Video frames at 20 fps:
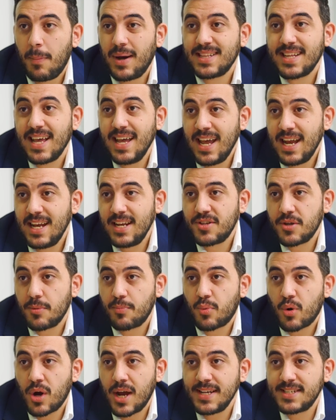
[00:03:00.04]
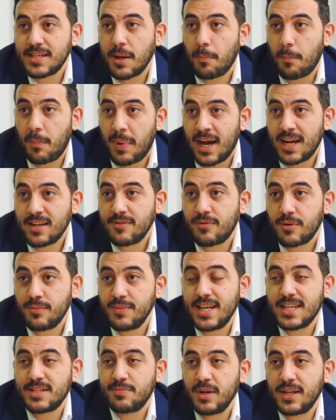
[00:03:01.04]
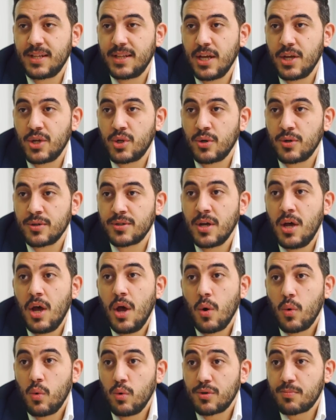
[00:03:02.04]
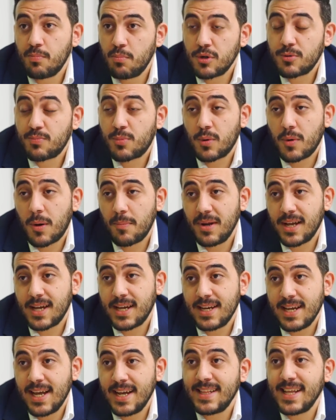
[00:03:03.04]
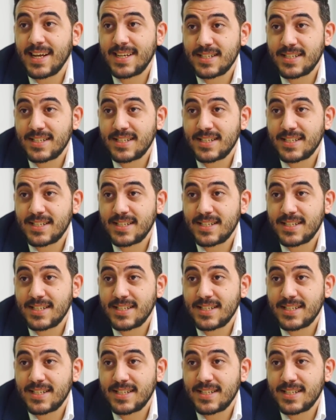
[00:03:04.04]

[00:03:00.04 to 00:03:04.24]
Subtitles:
but any surprise apart from the expectations would most probably create